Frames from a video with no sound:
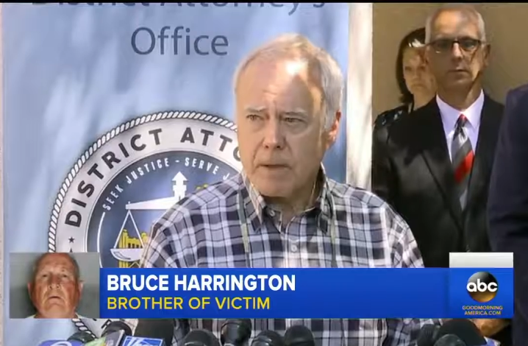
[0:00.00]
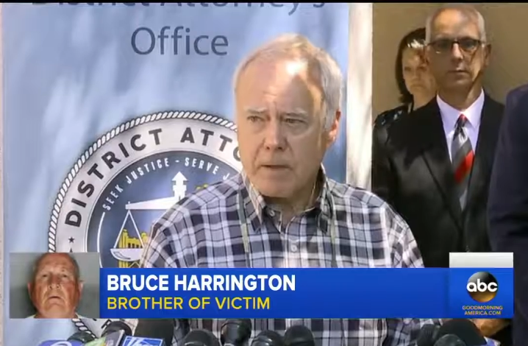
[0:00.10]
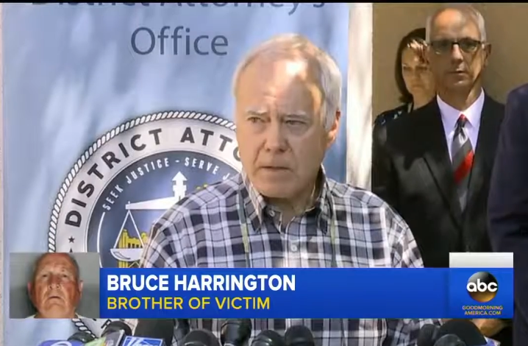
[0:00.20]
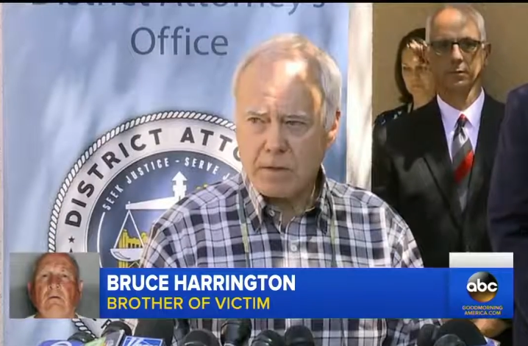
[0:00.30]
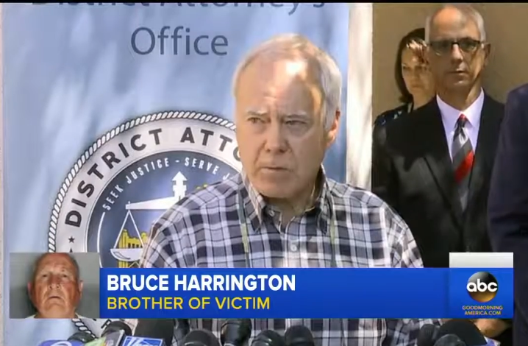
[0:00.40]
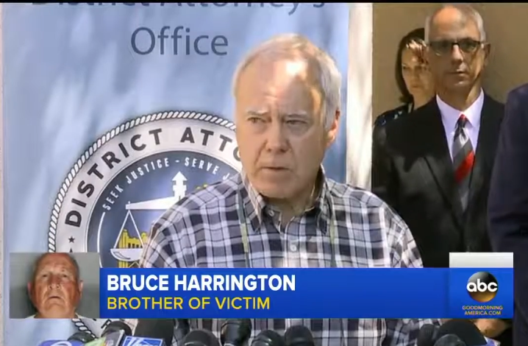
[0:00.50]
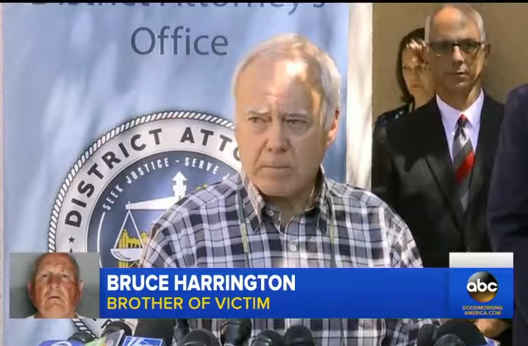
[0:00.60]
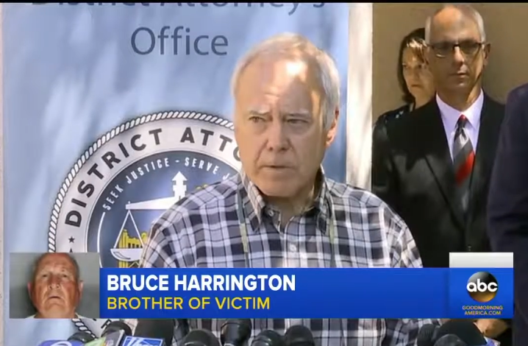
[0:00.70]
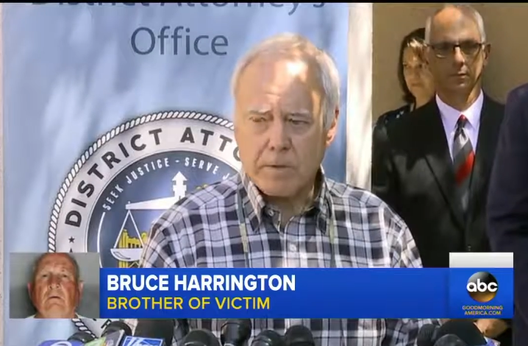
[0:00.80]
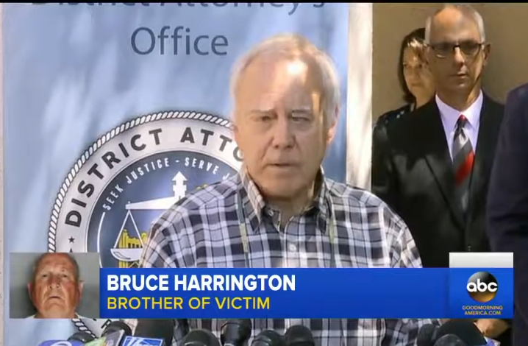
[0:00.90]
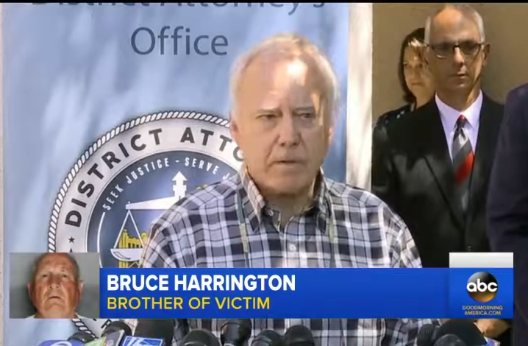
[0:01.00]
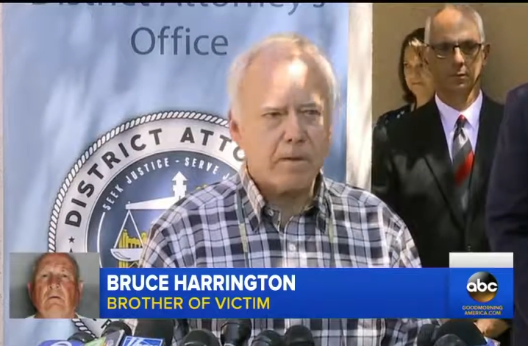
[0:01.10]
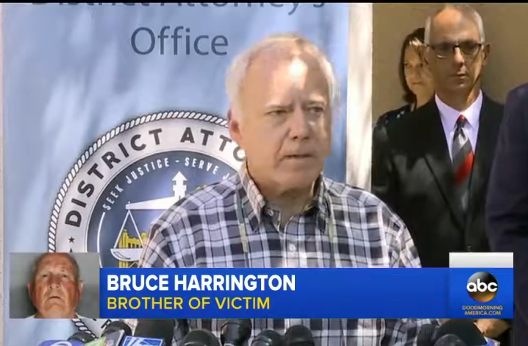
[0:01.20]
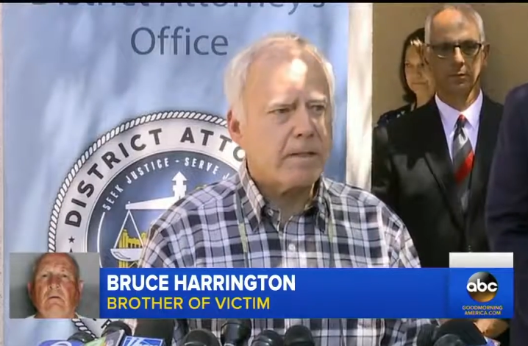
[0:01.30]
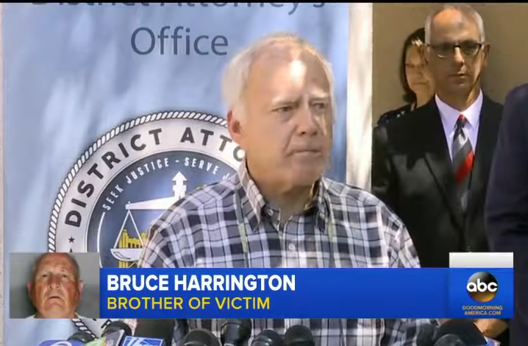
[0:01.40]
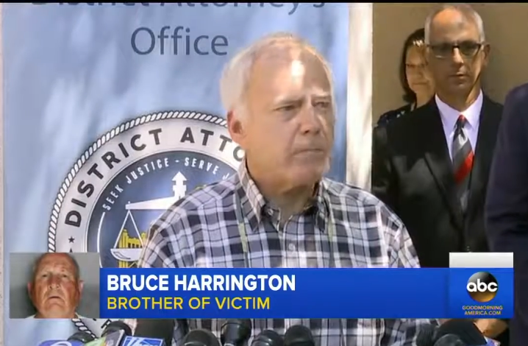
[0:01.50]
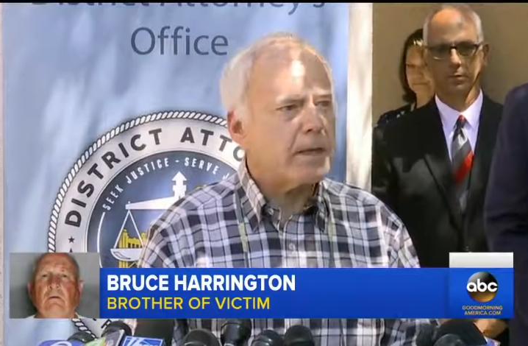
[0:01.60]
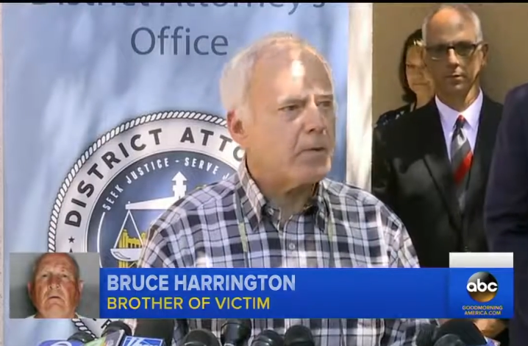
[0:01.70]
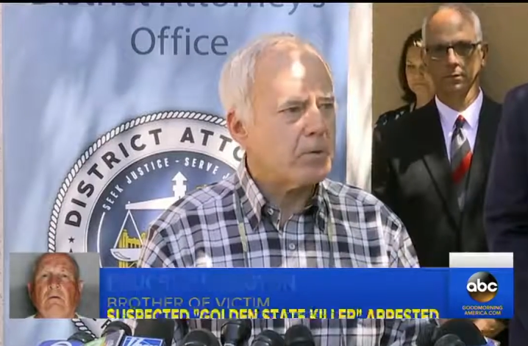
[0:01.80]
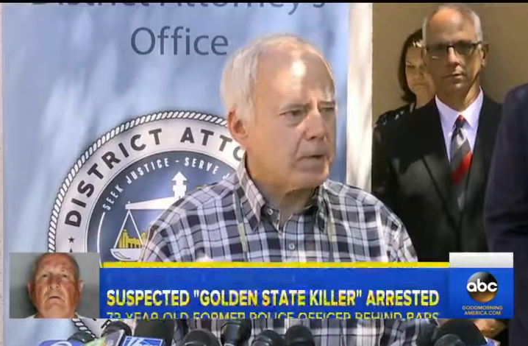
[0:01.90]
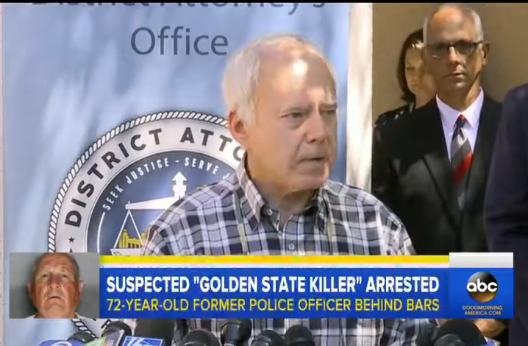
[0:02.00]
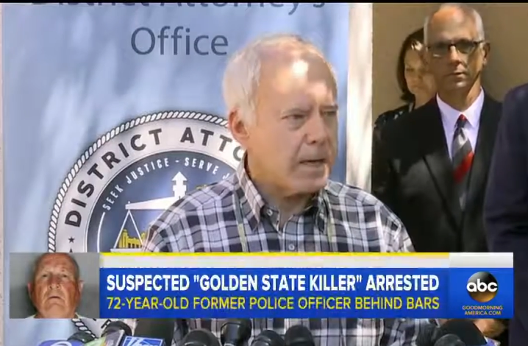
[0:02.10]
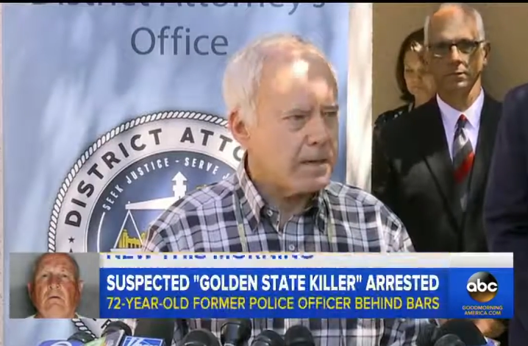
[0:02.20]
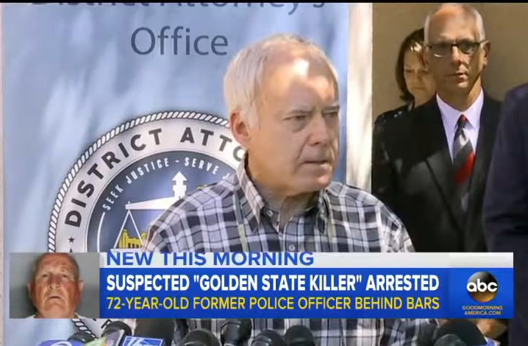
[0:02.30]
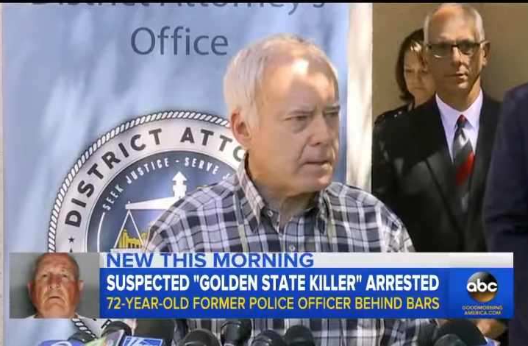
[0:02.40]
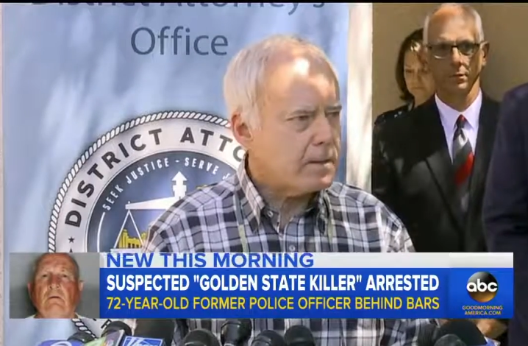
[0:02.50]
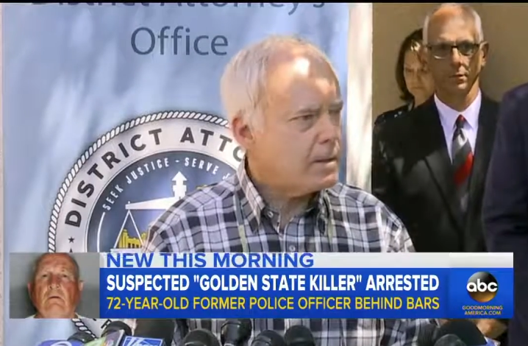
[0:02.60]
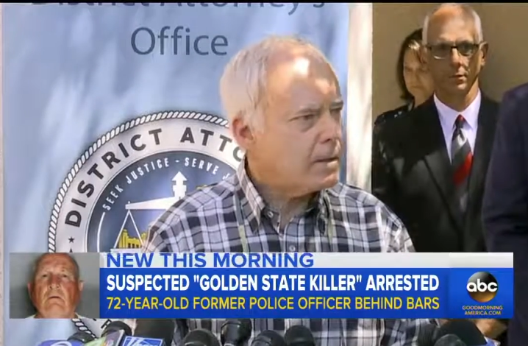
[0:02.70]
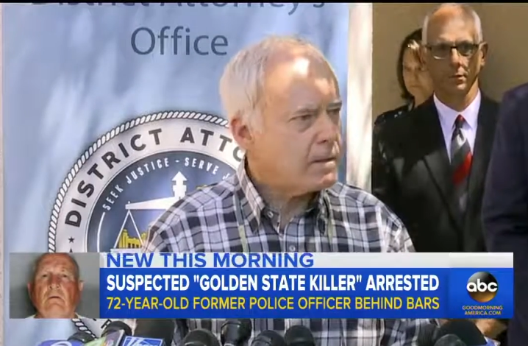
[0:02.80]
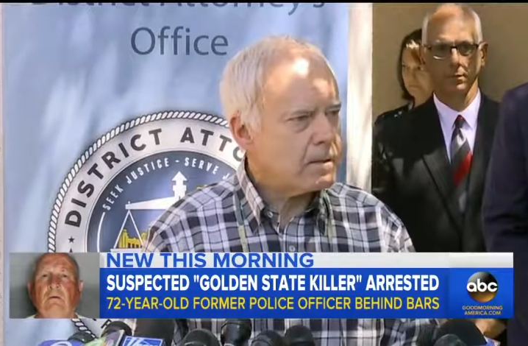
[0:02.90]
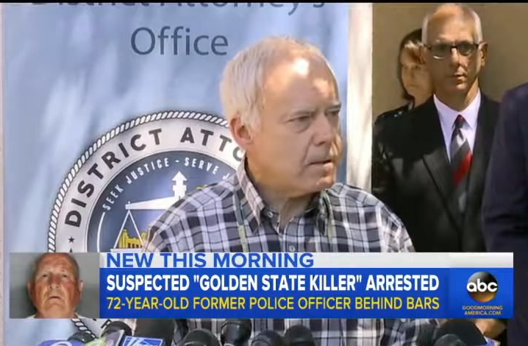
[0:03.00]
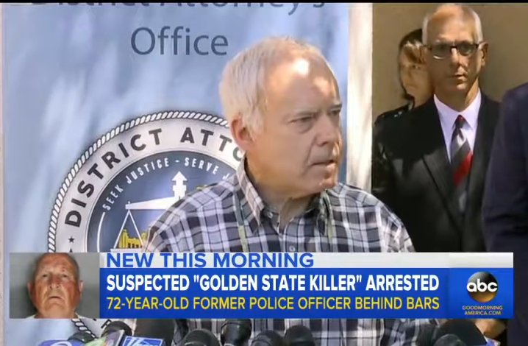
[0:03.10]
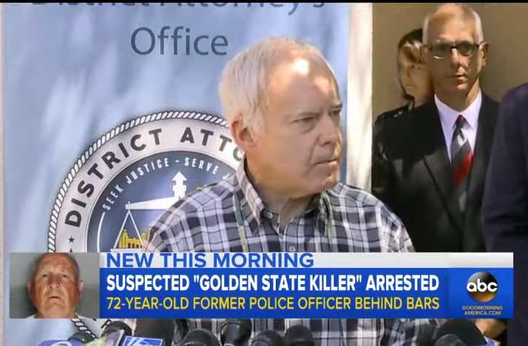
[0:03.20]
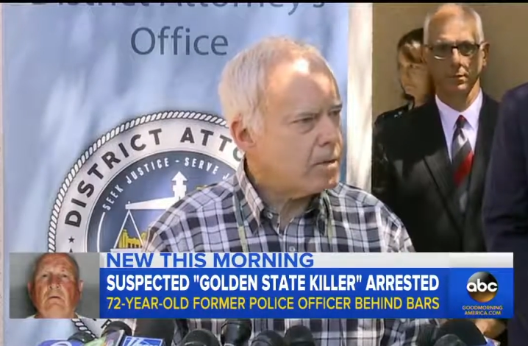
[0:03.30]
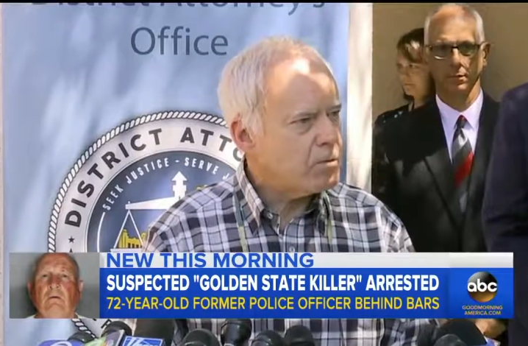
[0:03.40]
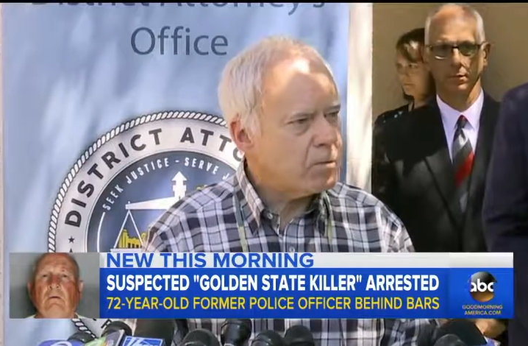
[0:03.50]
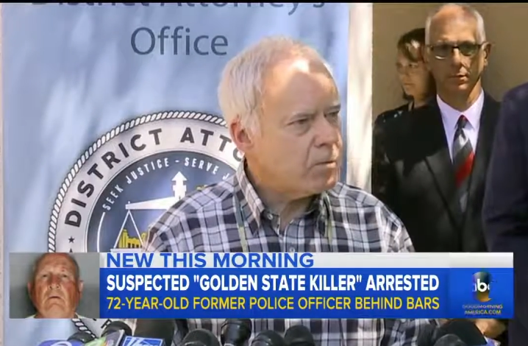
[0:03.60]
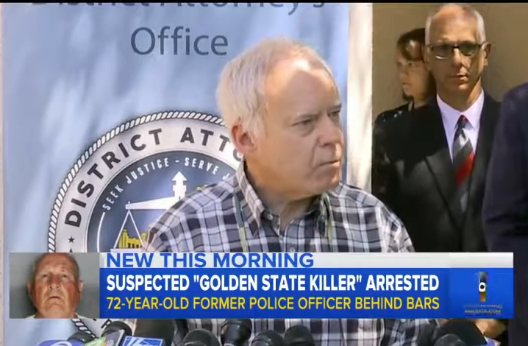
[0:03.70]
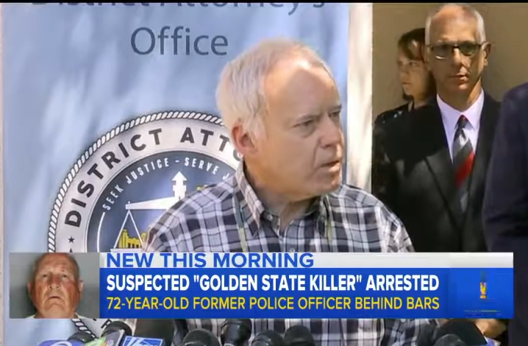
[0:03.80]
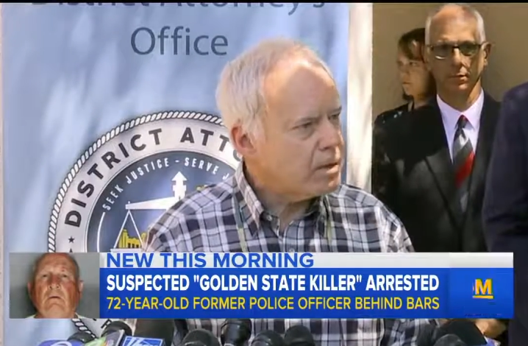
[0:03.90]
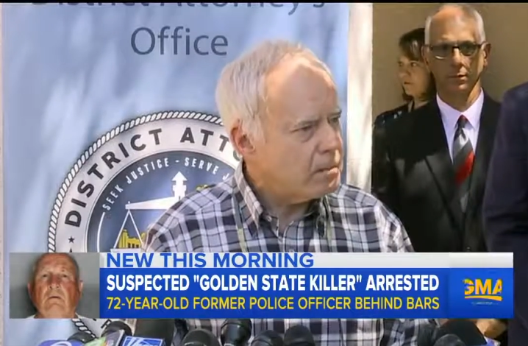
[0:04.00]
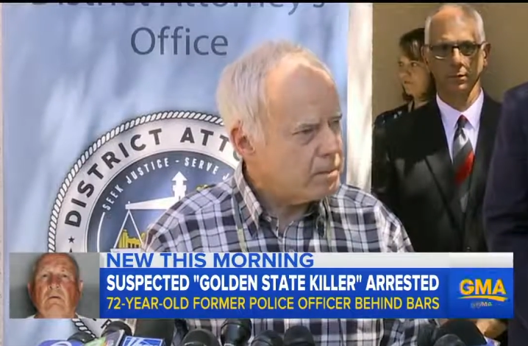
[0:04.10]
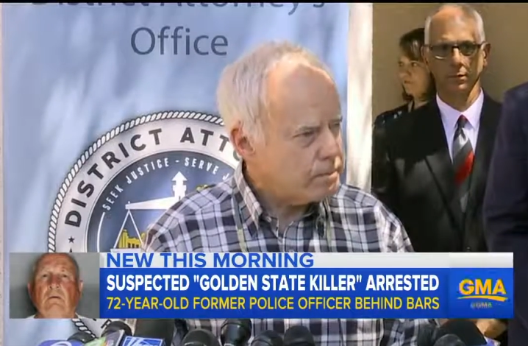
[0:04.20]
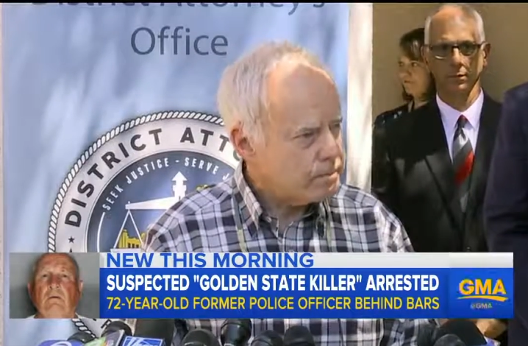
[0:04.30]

Speaker 1: in this crime scene, sleep better tonight. He isn't coming through the window.